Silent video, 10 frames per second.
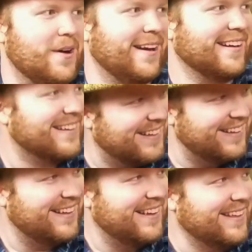Sharkquake.
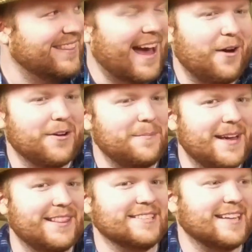That
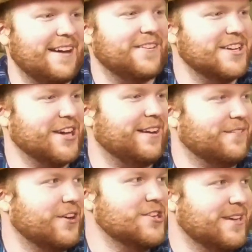would be the Sci-Fi
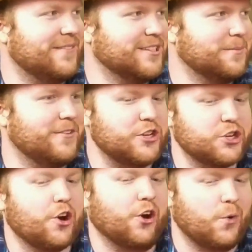Channel version of this movie,